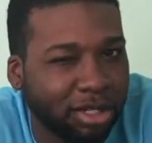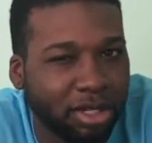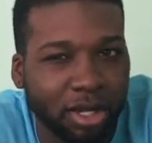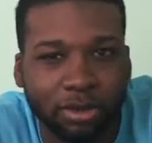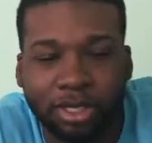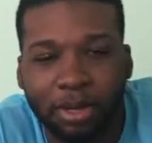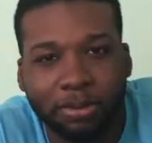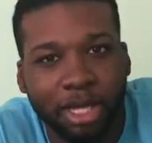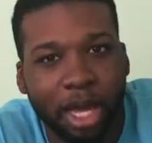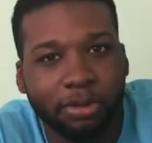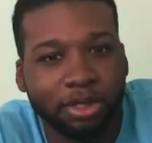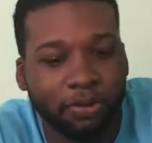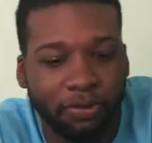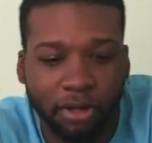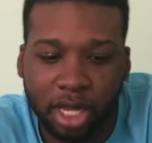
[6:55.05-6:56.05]
You know,
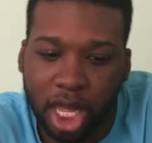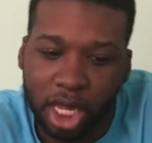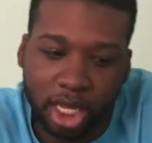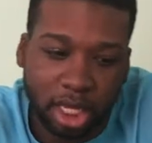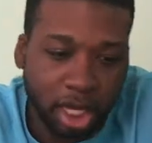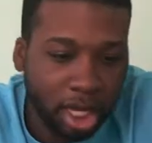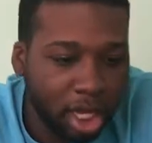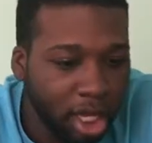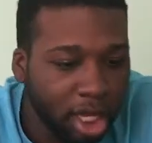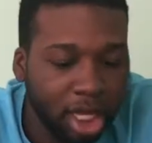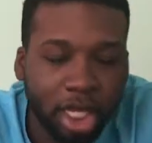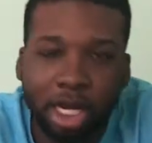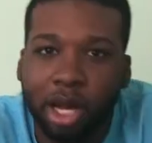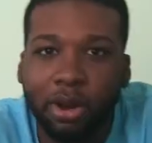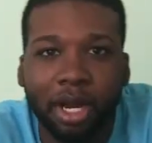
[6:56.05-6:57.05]
sometimes you feel like,
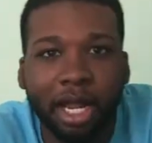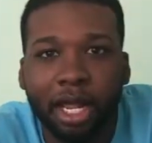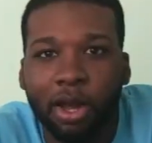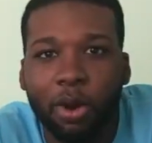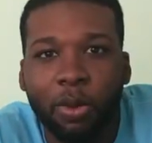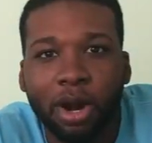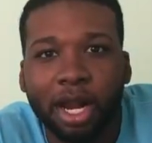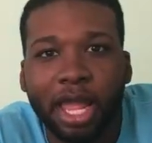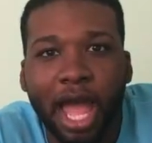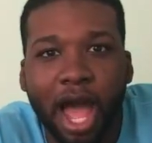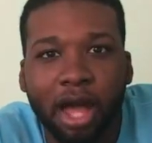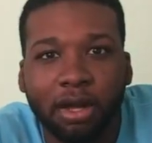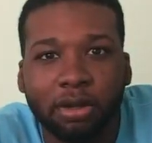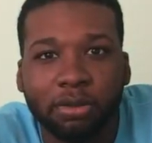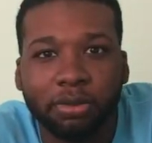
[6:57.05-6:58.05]
you know, it ain't gonna work
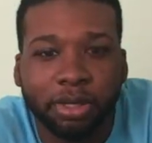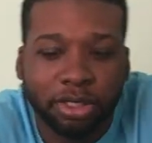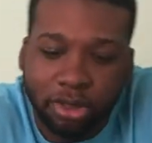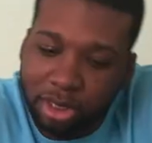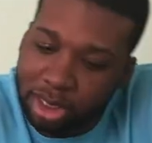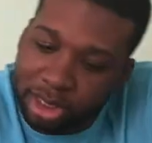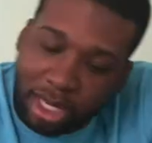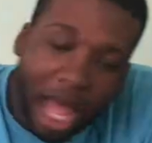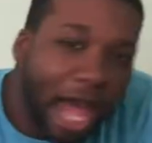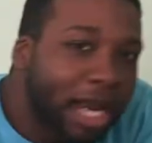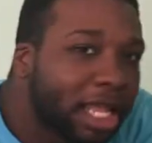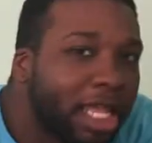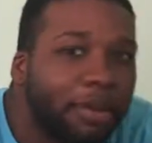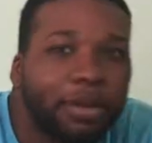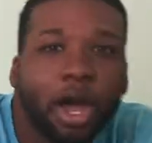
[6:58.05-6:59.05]
out, but you just kind
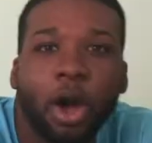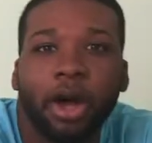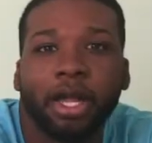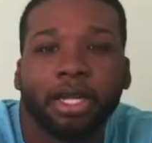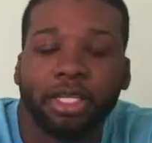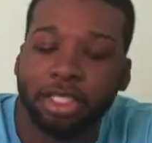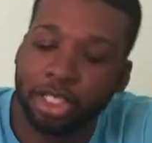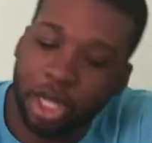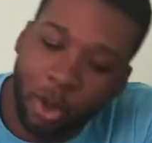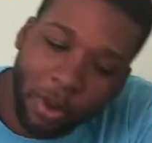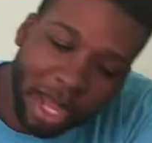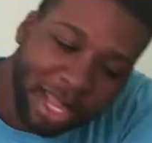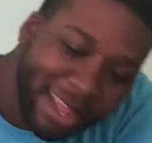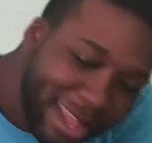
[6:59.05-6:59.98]
of keep going because you know what?